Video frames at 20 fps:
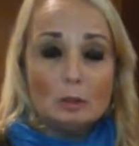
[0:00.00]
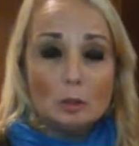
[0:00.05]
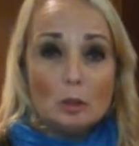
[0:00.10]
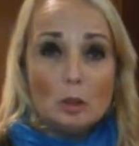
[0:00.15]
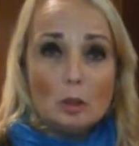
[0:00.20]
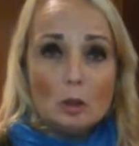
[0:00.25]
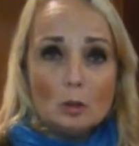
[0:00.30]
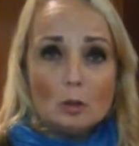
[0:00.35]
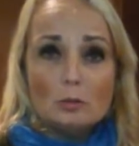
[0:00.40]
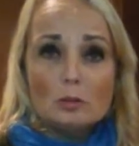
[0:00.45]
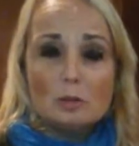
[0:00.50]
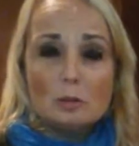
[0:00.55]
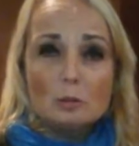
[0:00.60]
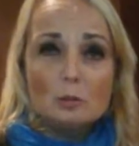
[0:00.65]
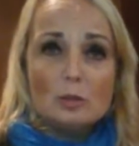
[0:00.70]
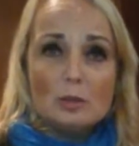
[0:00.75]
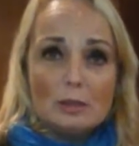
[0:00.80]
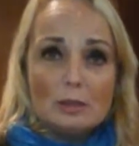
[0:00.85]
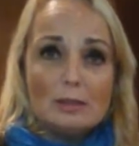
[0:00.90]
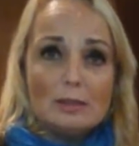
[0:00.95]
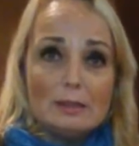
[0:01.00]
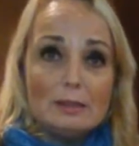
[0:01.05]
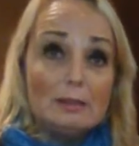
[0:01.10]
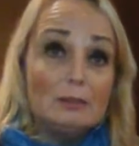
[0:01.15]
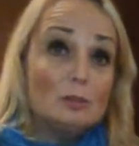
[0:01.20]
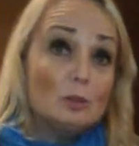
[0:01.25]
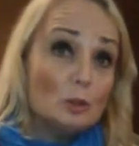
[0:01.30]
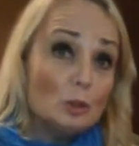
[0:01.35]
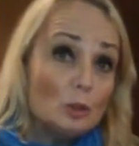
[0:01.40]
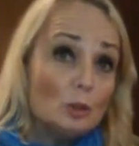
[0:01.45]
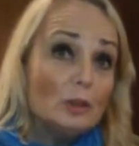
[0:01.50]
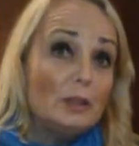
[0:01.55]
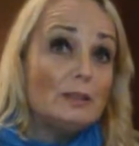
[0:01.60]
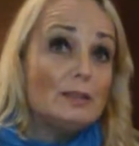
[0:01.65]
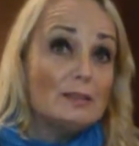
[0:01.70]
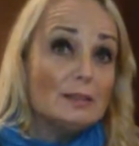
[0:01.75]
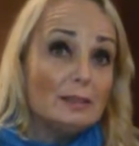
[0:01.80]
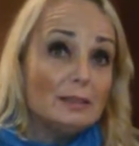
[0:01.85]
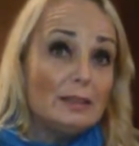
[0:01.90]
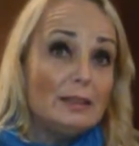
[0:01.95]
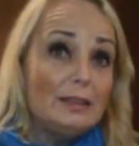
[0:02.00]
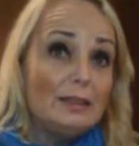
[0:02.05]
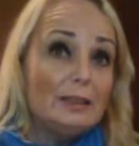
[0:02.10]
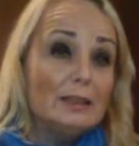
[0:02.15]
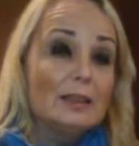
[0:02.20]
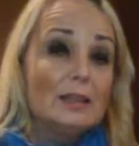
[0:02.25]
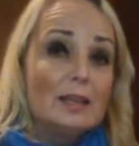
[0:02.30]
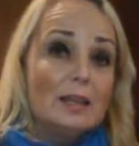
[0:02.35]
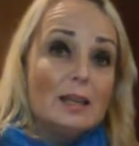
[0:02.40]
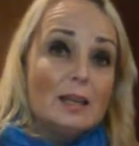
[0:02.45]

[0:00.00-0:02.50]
close to Sicily, so it's really